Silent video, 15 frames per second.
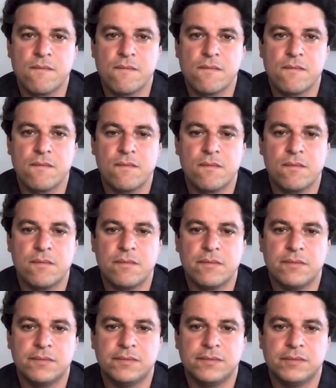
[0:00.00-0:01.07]

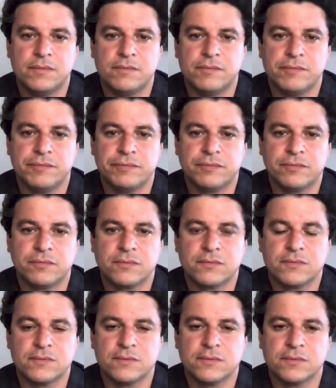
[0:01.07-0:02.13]

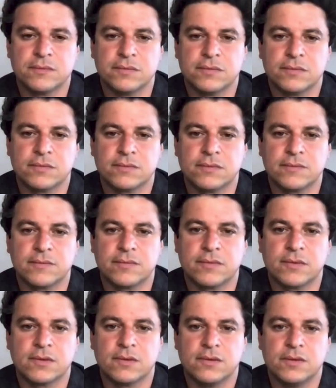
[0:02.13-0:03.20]

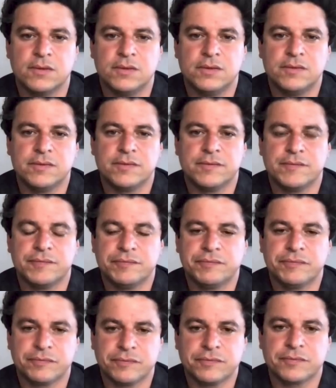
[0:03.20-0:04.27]

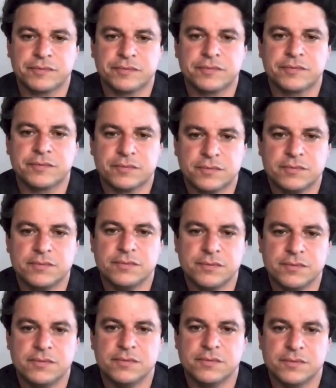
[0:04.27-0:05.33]

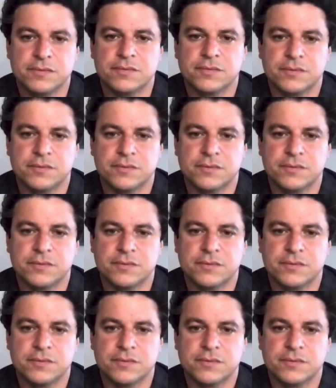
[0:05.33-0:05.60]
The person shown says nothing.